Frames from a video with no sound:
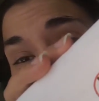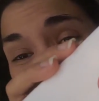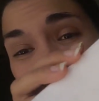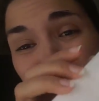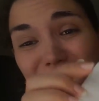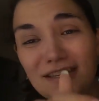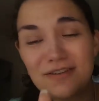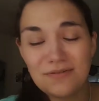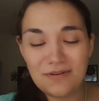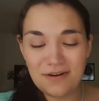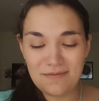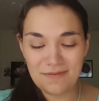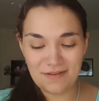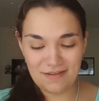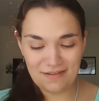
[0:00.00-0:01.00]
Oh, that's
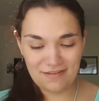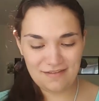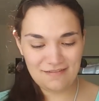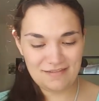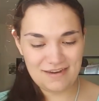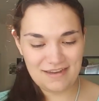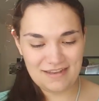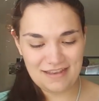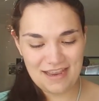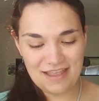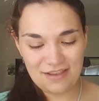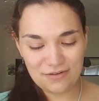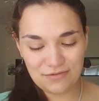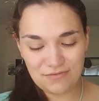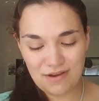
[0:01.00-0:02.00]
adorable. All right.
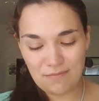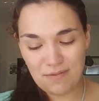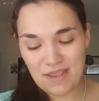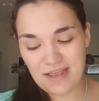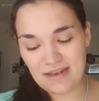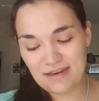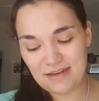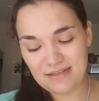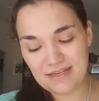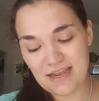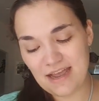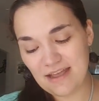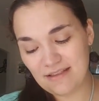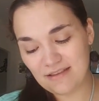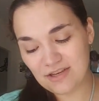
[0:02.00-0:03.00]
And there's red pandas.
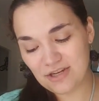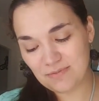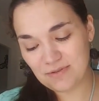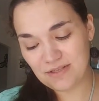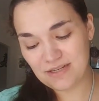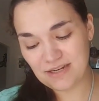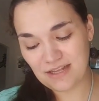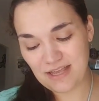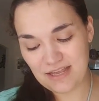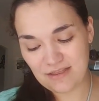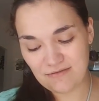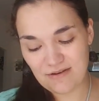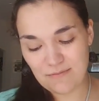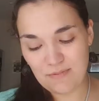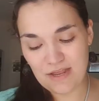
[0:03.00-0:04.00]
Yeah, Chips is going to like
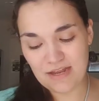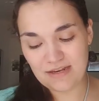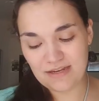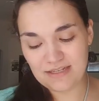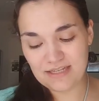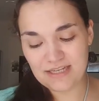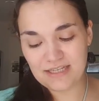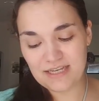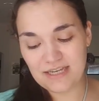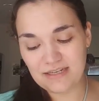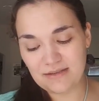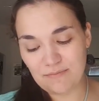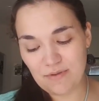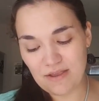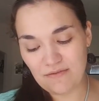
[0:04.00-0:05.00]
the red pandas because he
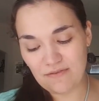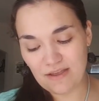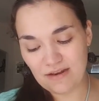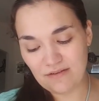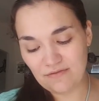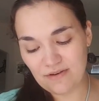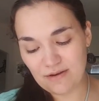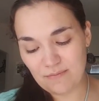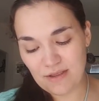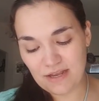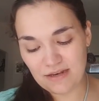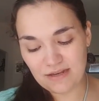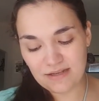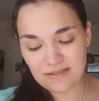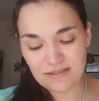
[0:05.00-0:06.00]
is a big fan of red
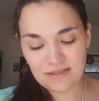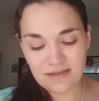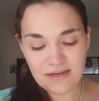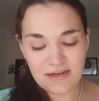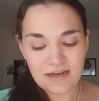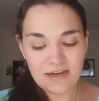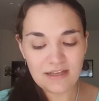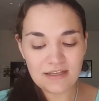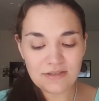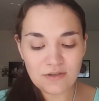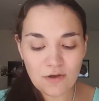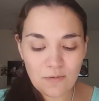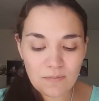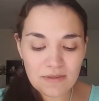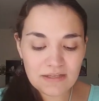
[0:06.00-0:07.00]
pandas. And let's
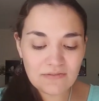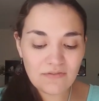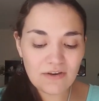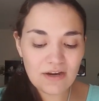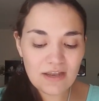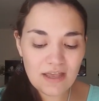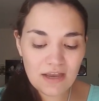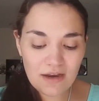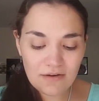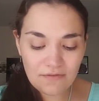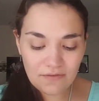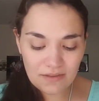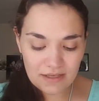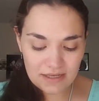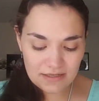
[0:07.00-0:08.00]
open this very
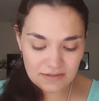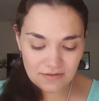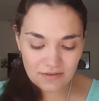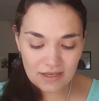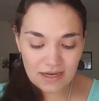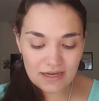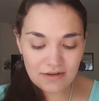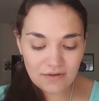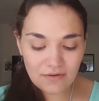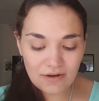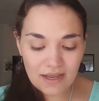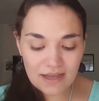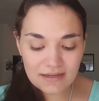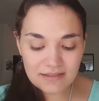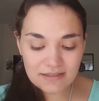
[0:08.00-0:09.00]
carefully so that I don't
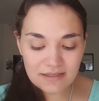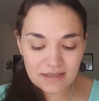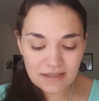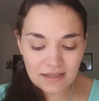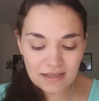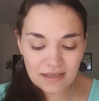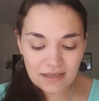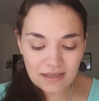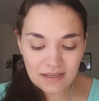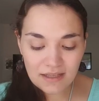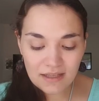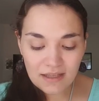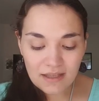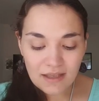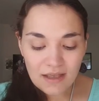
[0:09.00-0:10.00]
accidentally
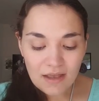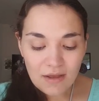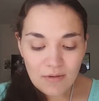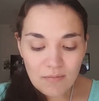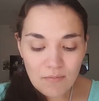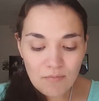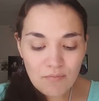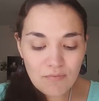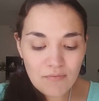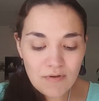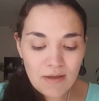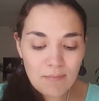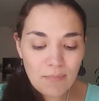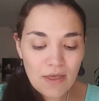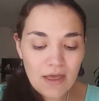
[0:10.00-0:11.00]

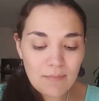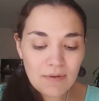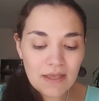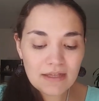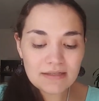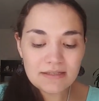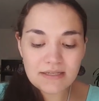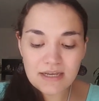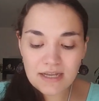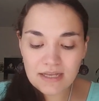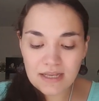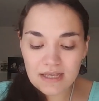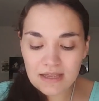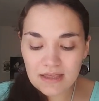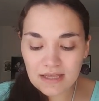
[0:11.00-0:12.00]
bump up against
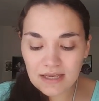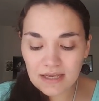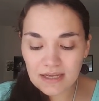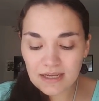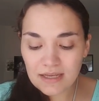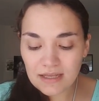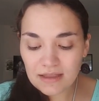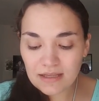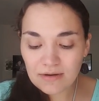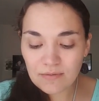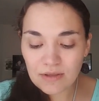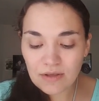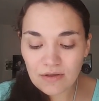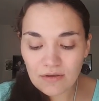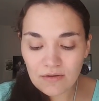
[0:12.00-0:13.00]
anything. There we
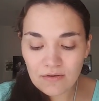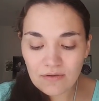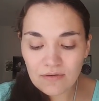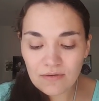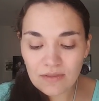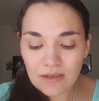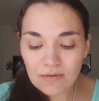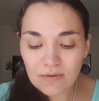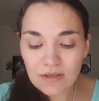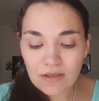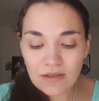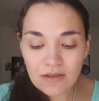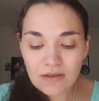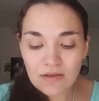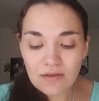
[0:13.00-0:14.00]
go. There we
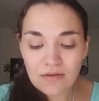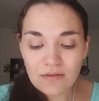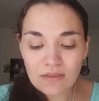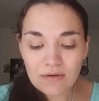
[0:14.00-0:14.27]
go.